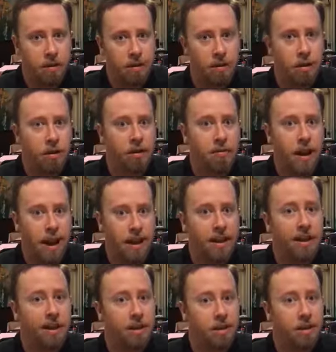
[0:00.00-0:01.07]
when you're making
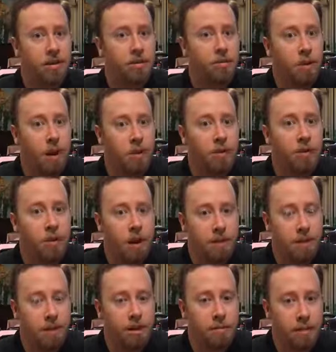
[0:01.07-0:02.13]
a decision whether or not
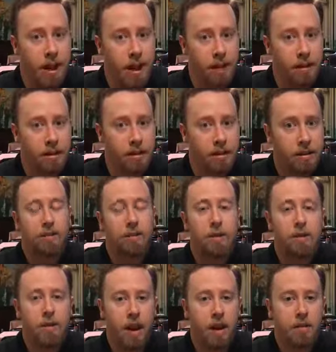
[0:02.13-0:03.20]
to come back?
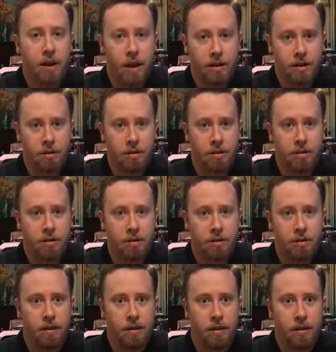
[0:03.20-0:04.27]
First-time customers
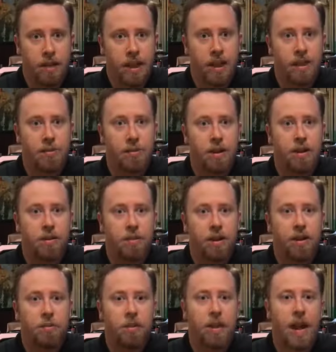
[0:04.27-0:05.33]
need to be
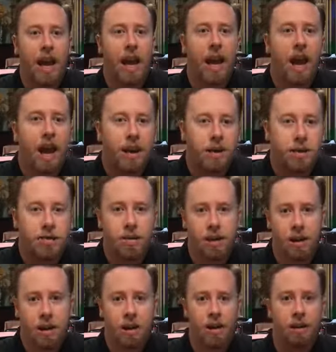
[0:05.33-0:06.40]
treated with extra
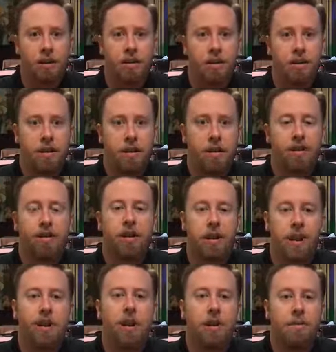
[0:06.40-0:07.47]
care so that
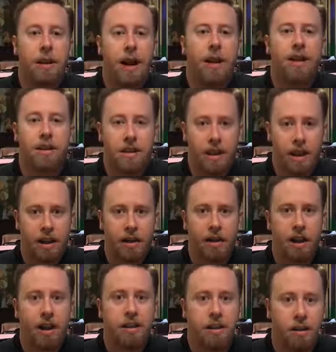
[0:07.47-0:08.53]
they'll come back the second
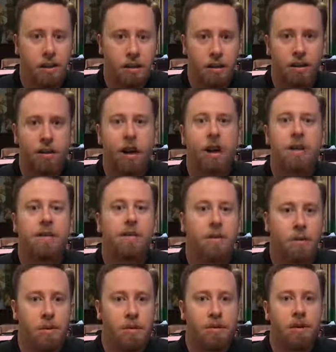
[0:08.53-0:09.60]
and the third and the
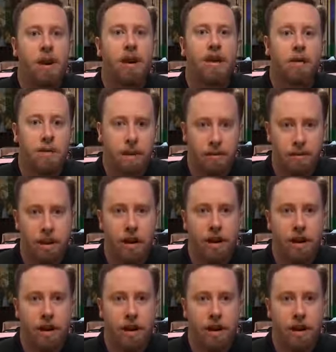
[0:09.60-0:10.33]
fourth and the fifth